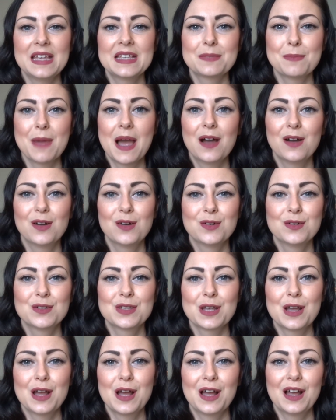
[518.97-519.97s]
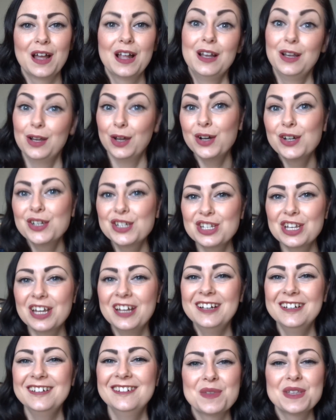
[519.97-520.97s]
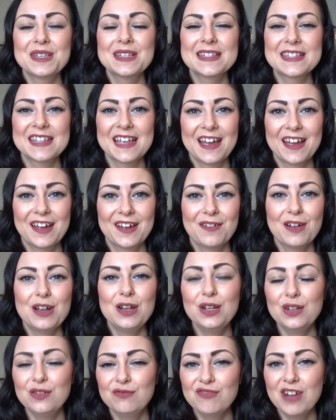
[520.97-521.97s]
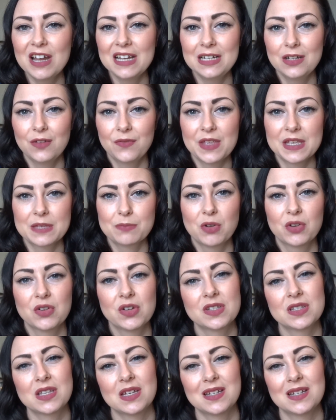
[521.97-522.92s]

It smells lush. So really love this product,